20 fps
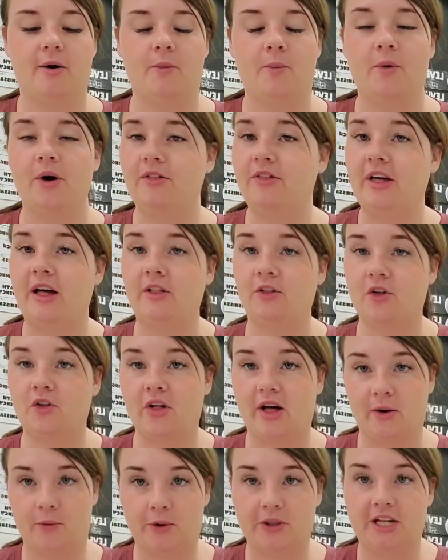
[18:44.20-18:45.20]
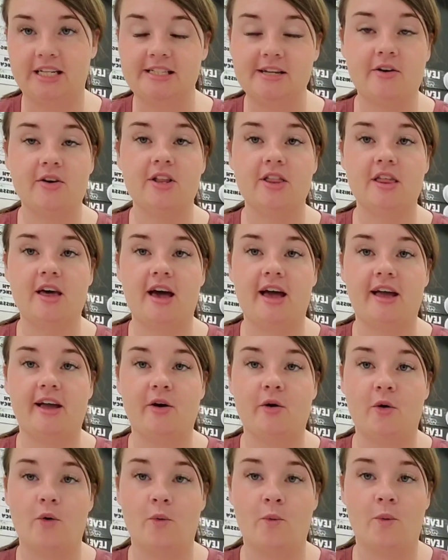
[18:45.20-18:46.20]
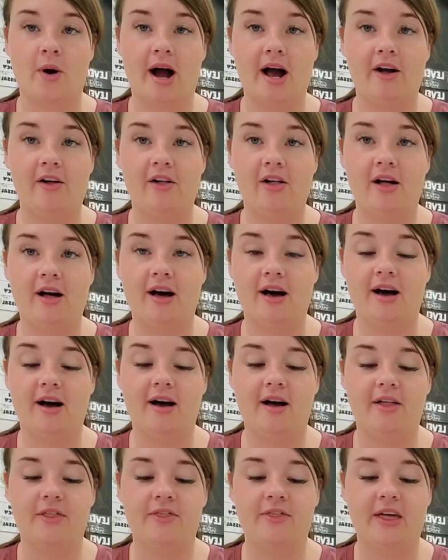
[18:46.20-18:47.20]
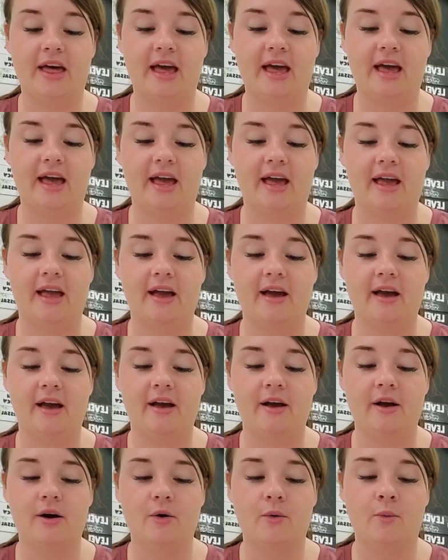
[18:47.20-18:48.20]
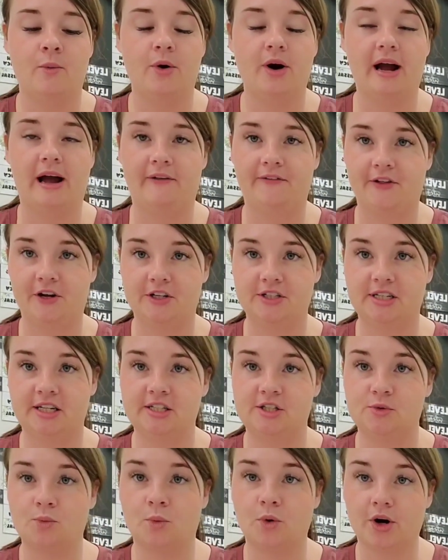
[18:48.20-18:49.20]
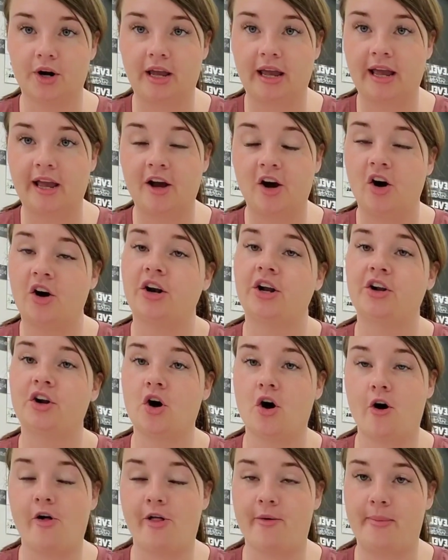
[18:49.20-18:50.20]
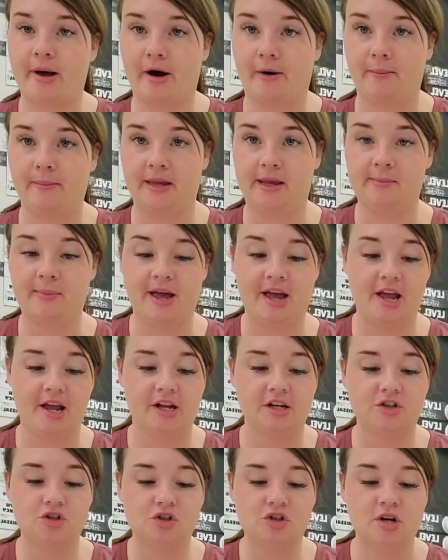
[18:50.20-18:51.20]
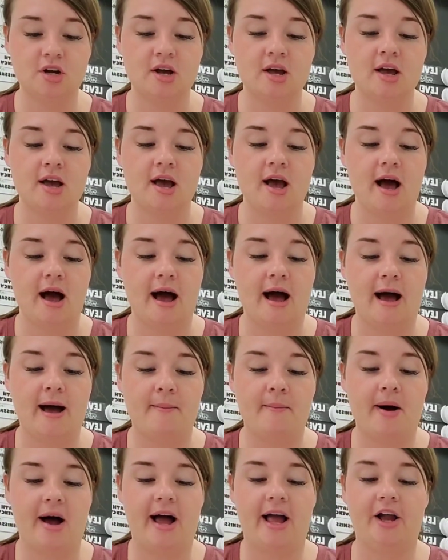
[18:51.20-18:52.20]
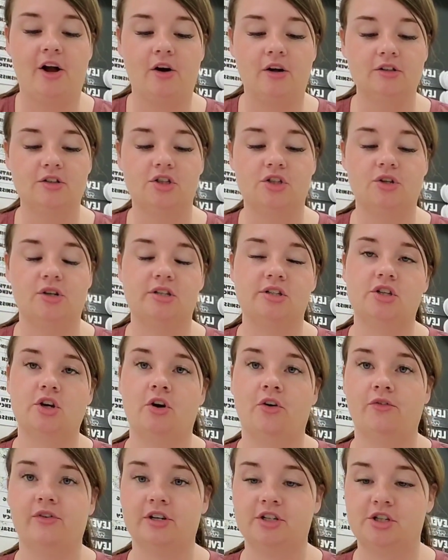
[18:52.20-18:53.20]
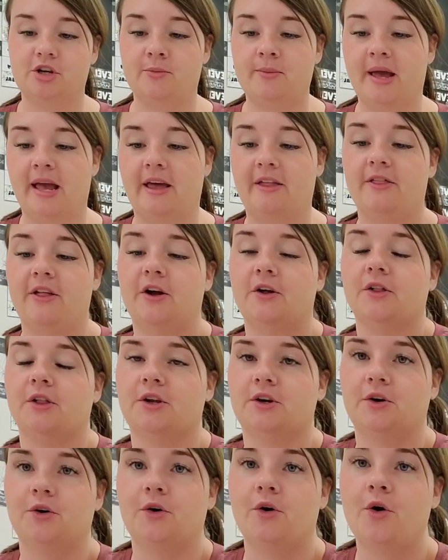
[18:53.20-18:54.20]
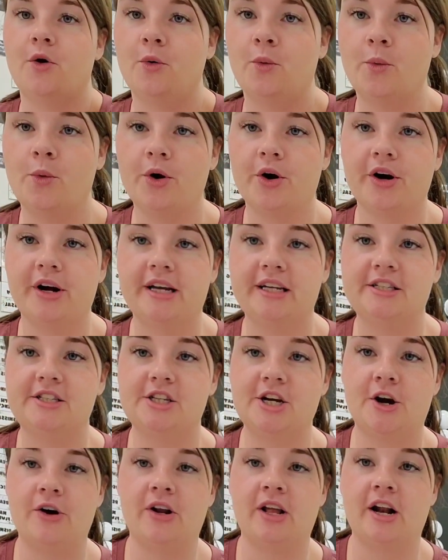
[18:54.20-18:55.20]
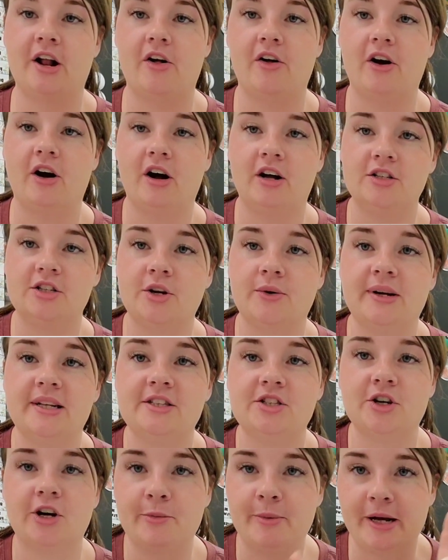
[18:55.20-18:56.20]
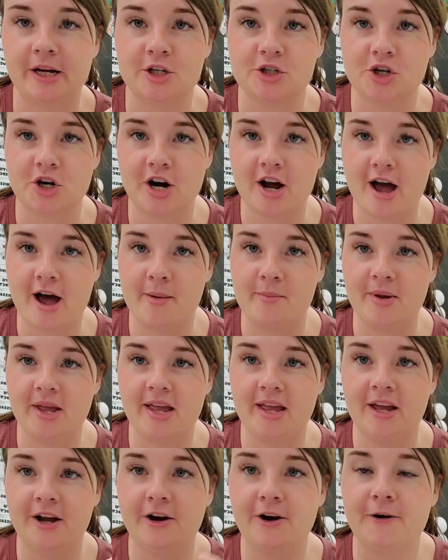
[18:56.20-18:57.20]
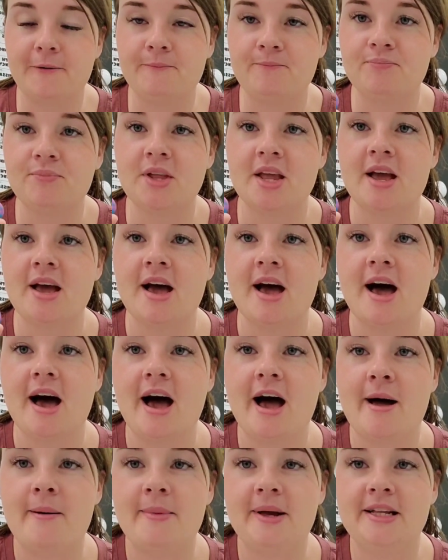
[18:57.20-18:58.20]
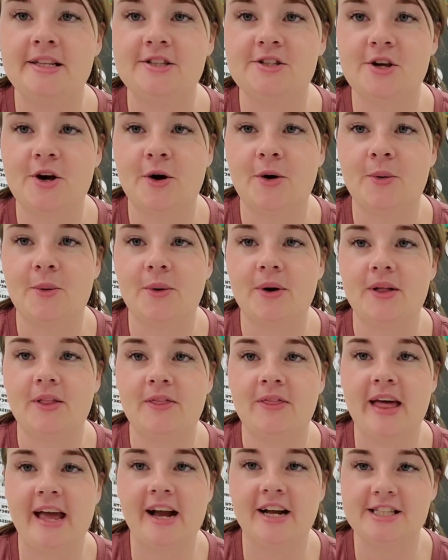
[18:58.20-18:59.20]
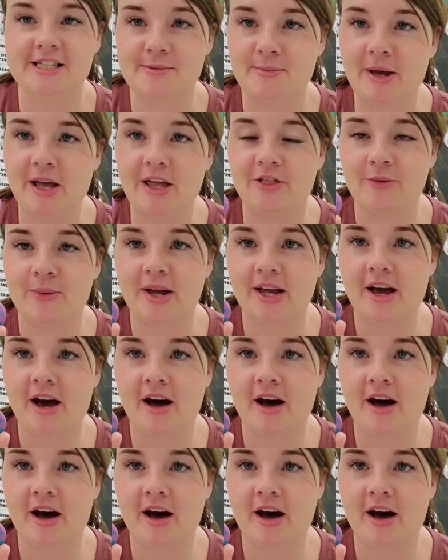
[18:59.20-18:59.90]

what that looked like, what that sounded like while they were at their seats working on an All About Me page. I called students over to make their little worry stone, and I'll also insert a picture up here. And so they got to pick 3